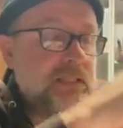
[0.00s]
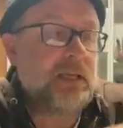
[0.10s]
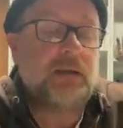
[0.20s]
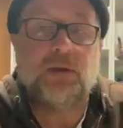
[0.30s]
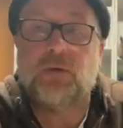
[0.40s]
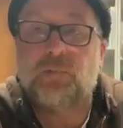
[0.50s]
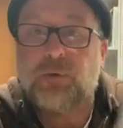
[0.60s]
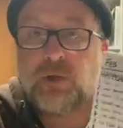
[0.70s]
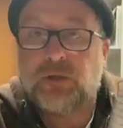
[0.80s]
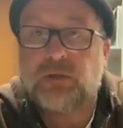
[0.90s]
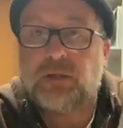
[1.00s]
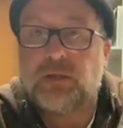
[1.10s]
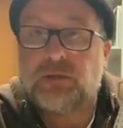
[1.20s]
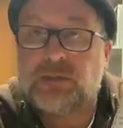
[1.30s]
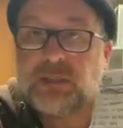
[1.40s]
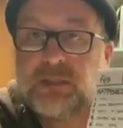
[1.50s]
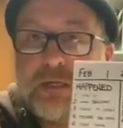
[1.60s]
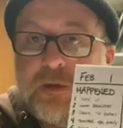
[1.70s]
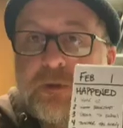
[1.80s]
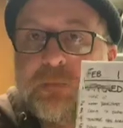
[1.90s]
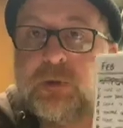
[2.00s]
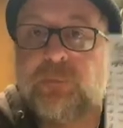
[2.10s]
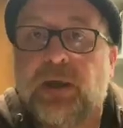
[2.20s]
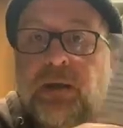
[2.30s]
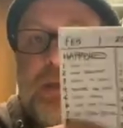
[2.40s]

in a notebook, you can use this in a notebook by,